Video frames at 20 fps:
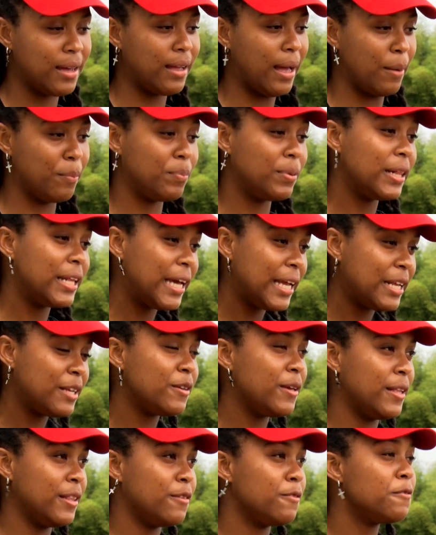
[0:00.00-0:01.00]
I, I
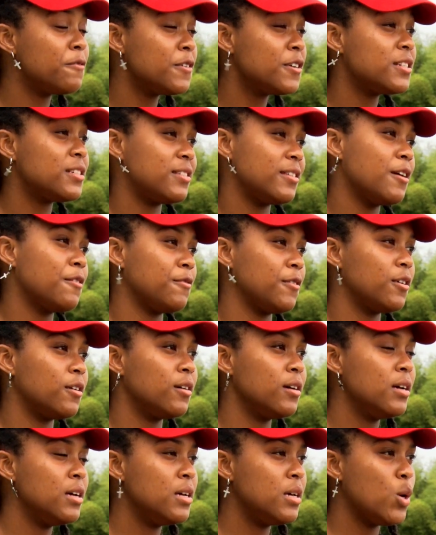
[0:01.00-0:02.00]
played in the first
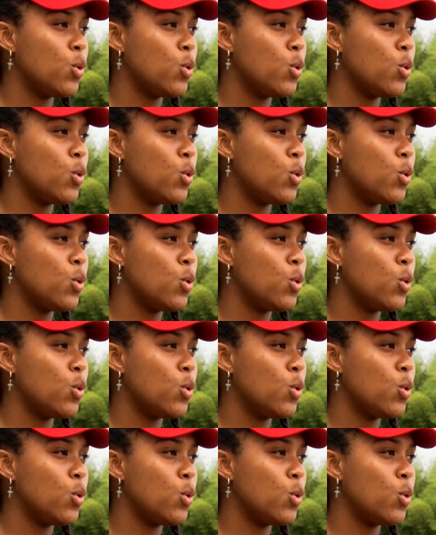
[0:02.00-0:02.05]
ever